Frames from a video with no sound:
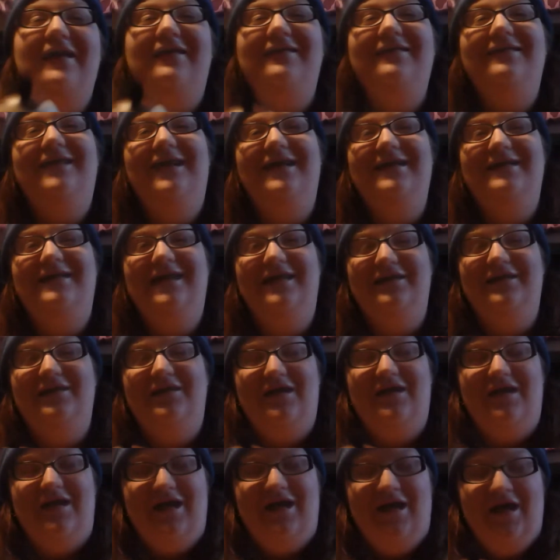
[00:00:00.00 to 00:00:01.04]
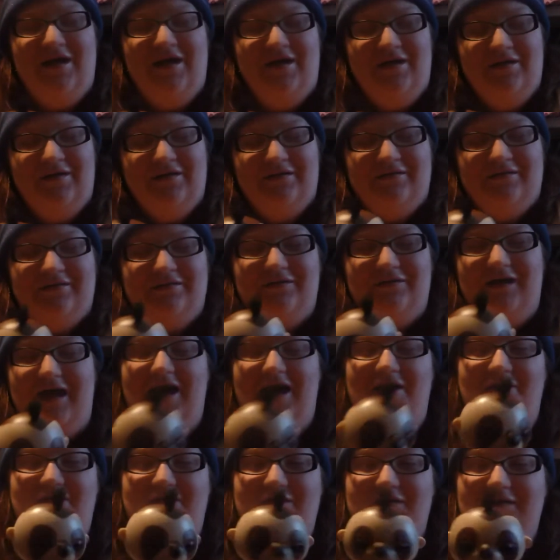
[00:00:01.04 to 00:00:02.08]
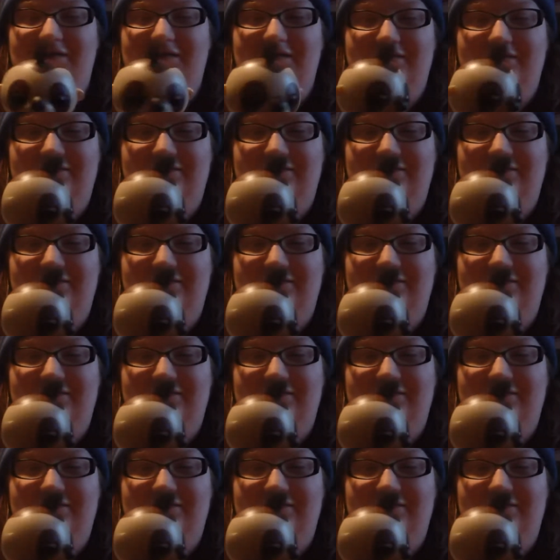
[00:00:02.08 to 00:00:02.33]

like that little, oh, after.